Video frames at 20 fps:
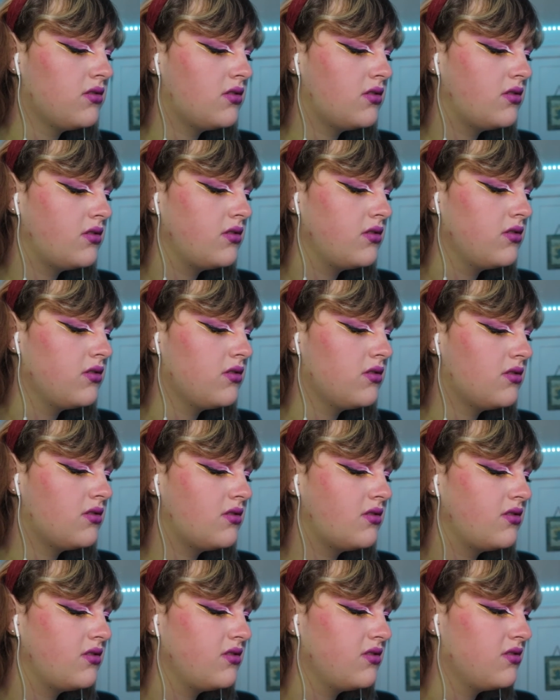
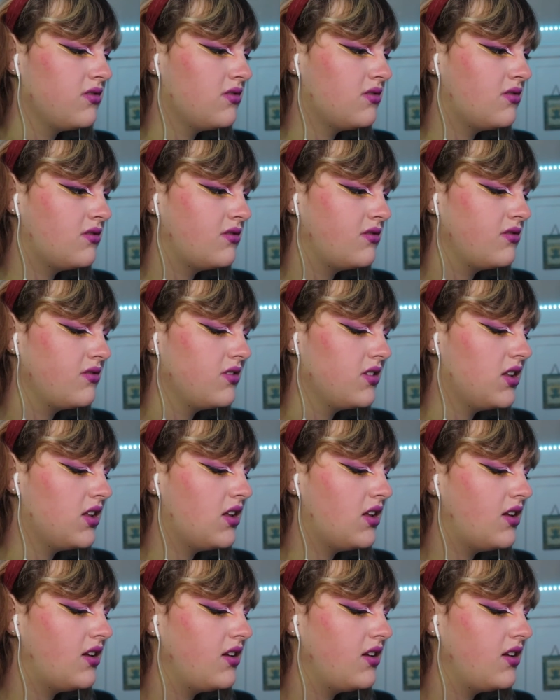No one is speaking in this clip.